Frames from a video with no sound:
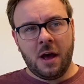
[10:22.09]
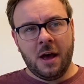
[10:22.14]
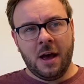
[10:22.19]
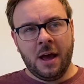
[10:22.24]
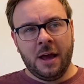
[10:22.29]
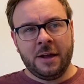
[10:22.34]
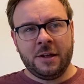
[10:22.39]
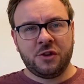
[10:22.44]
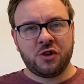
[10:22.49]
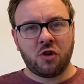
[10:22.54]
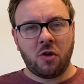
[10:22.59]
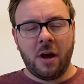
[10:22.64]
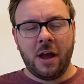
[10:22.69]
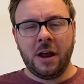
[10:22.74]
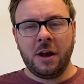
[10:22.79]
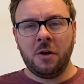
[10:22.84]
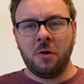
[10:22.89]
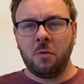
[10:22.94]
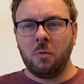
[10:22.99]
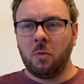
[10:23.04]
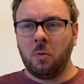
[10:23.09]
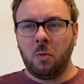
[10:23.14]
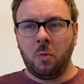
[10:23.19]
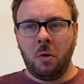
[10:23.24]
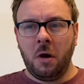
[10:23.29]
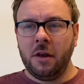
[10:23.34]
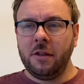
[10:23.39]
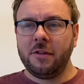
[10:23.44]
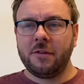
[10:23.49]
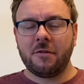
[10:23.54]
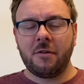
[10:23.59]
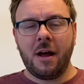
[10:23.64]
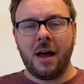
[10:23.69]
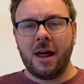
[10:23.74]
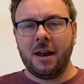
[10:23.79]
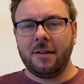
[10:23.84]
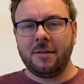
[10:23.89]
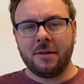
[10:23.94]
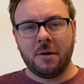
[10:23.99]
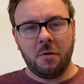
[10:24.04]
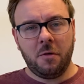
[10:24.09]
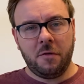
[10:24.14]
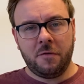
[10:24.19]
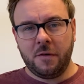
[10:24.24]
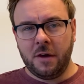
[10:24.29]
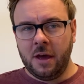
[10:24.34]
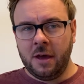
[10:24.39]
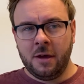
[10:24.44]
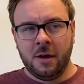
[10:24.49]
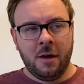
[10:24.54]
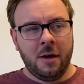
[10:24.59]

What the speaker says: a train once ran, so if a